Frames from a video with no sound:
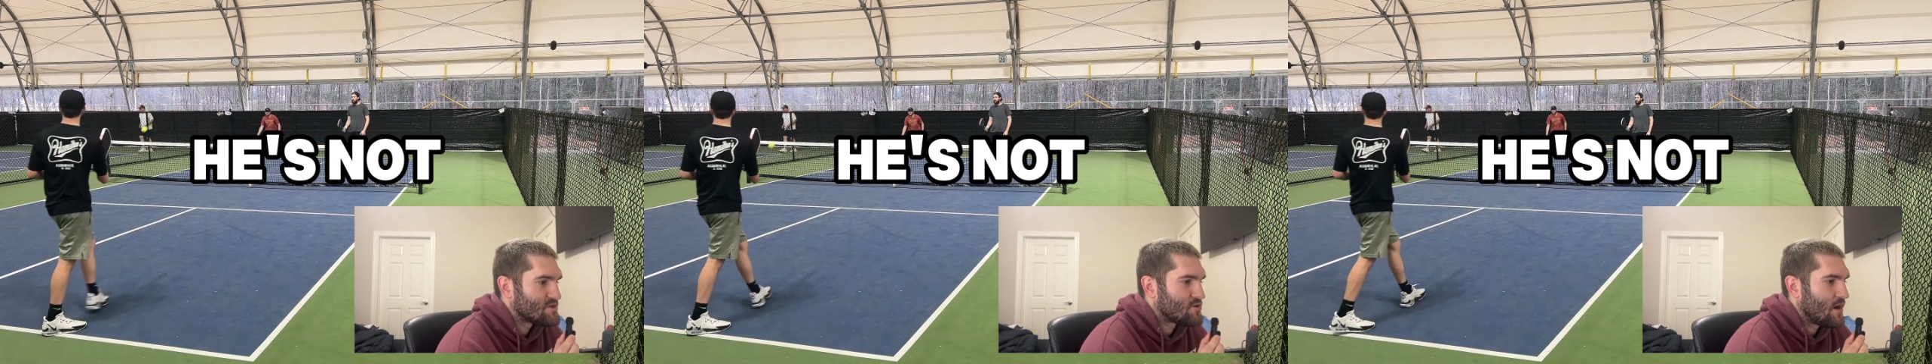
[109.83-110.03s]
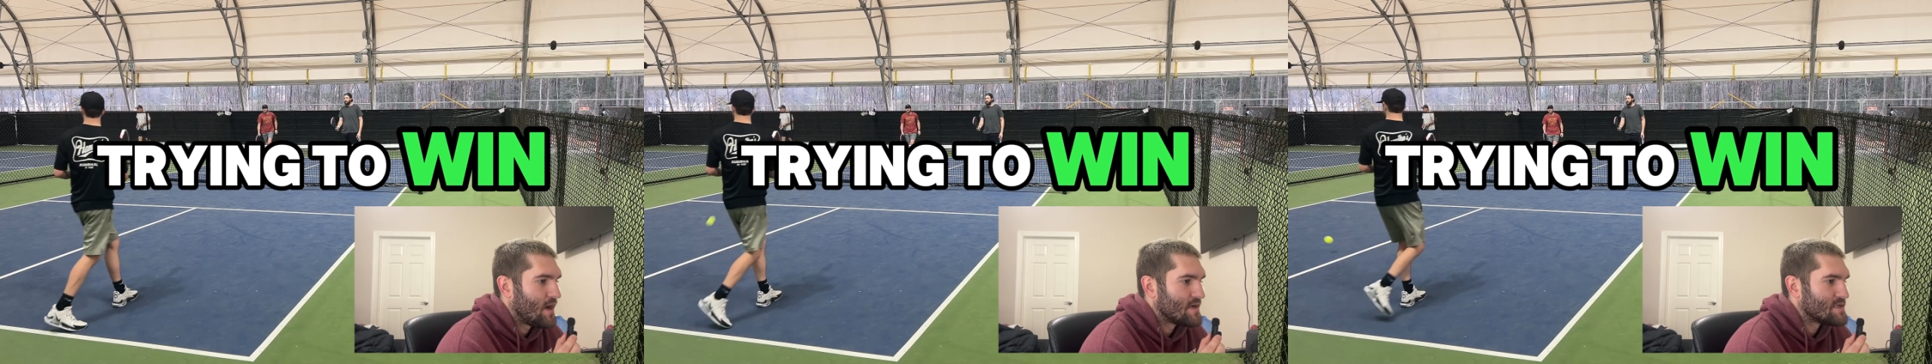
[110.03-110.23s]

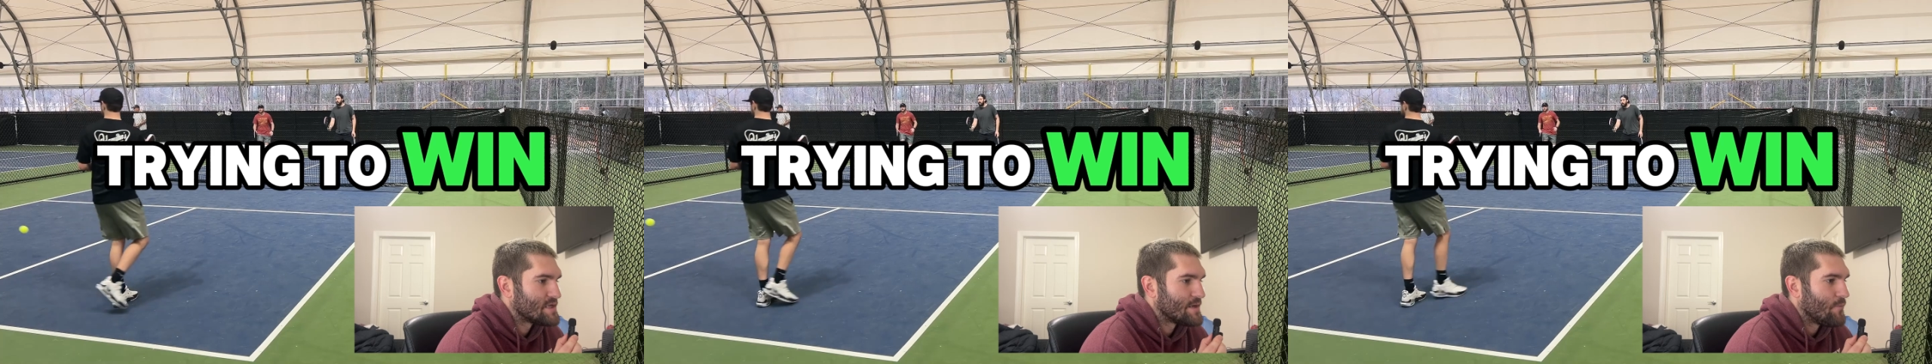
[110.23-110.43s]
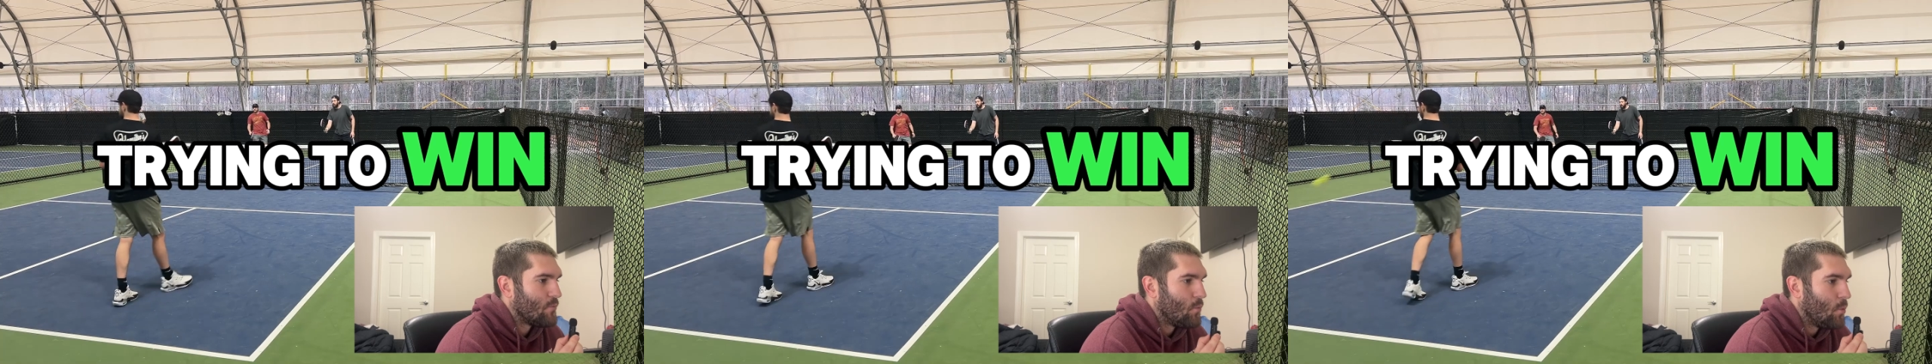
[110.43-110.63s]
trying
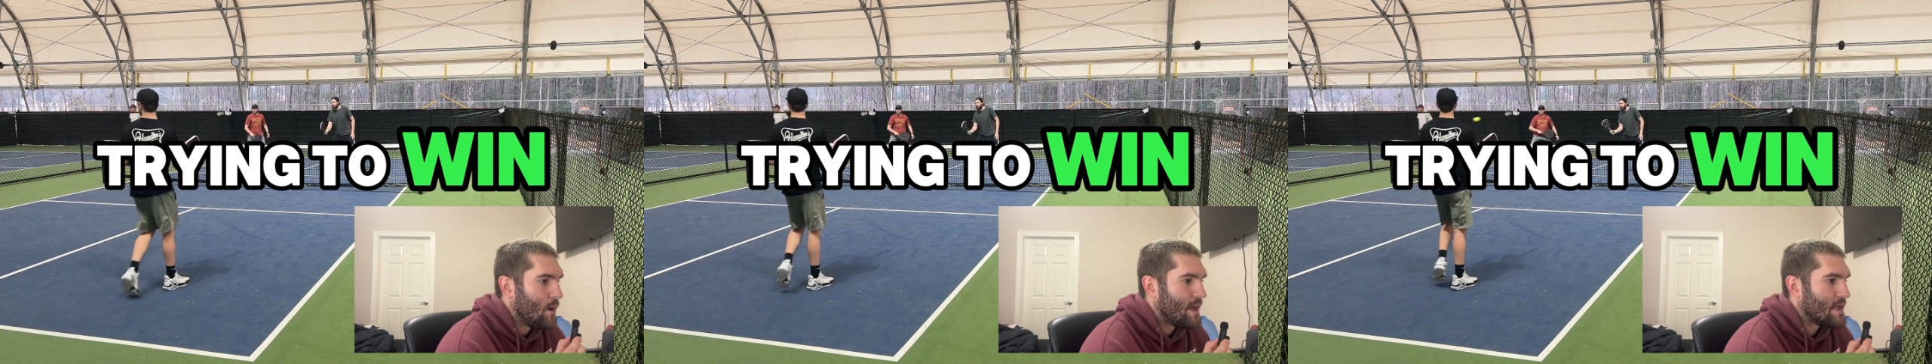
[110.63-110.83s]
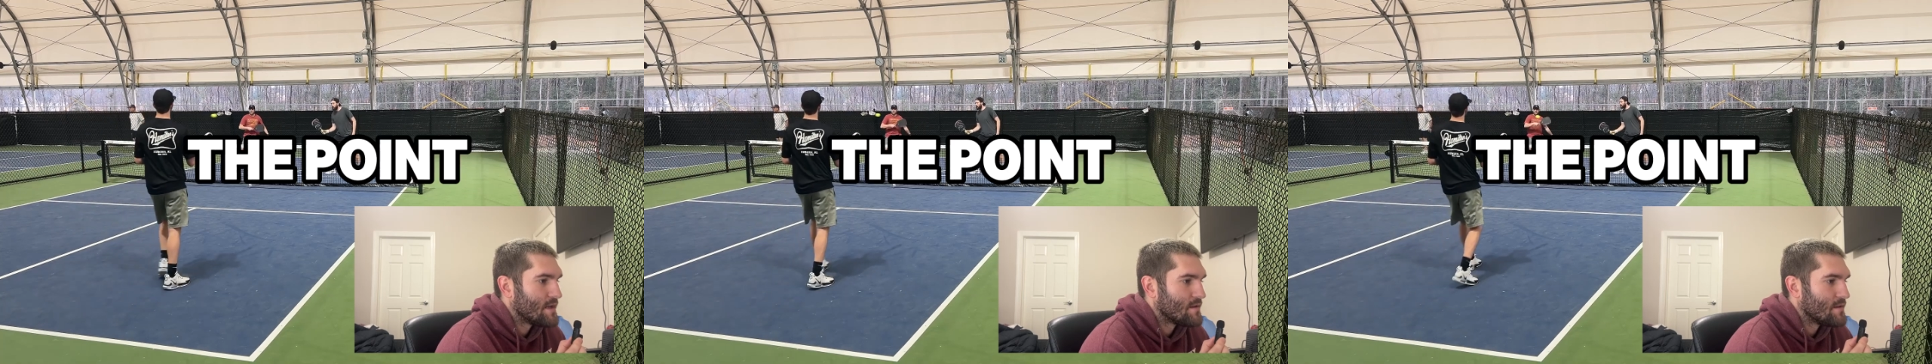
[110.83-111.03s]
to
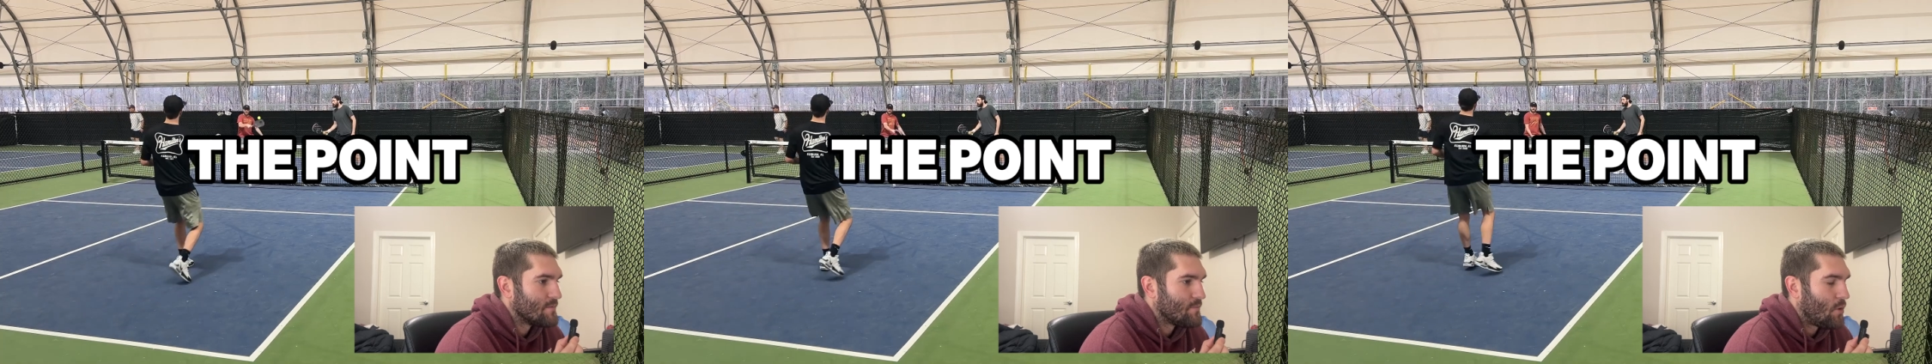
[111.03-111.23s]
win the